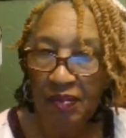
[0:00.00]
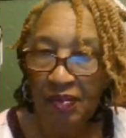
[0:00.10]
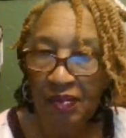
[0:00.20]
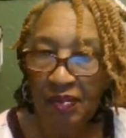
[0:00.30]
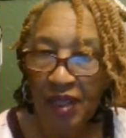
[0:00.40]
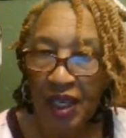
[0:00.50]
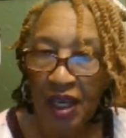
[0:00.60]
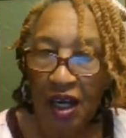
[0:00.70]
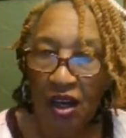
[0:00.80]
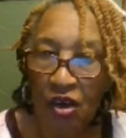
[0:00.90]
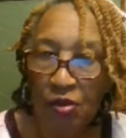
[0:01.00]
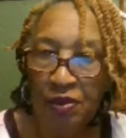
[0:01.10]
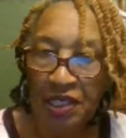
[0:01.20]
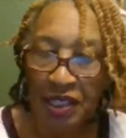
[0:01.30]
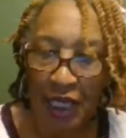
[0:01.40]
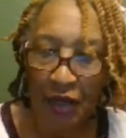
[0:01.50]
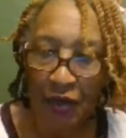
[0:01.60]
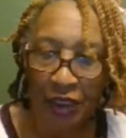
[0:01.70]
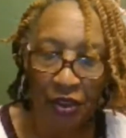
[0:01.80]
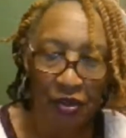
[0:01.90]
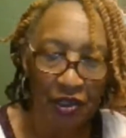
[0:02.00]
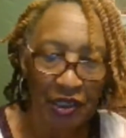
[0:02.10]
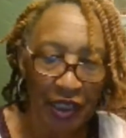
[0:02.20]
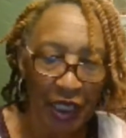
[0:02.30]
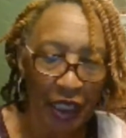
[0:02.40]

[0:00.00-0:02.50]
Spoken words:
Homesick? What you doing sick, girl?